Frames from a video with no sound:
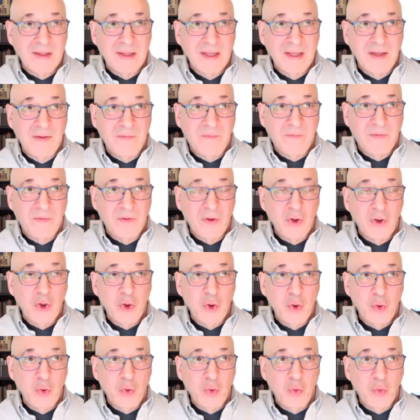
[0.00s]
if
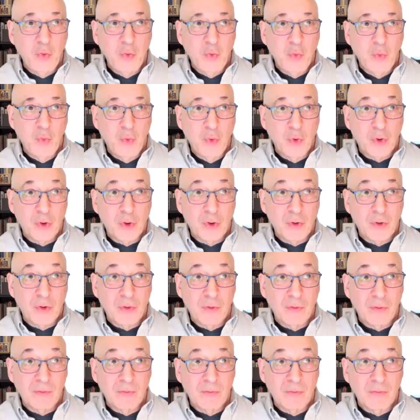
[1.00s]
you
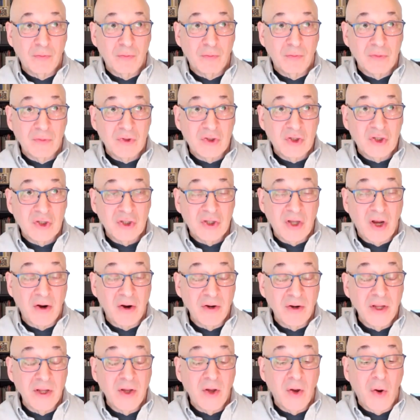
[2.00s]
were
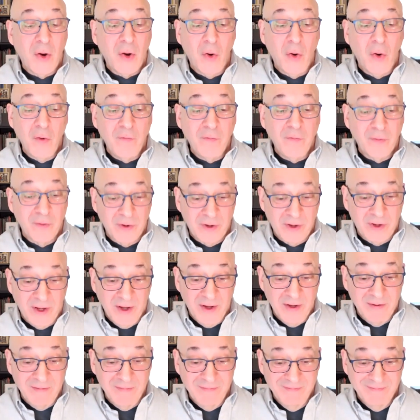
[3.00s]
starting over
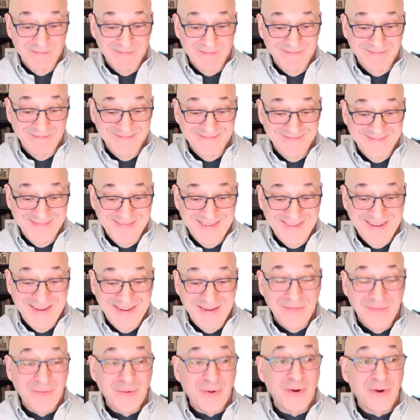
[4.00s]
again
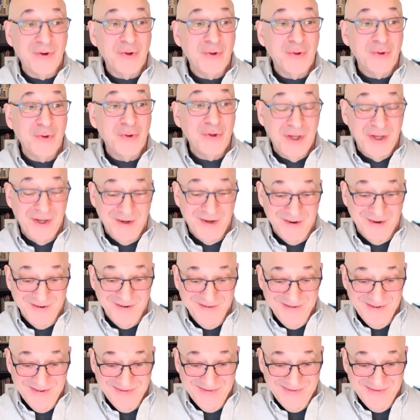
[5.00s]
for a new year,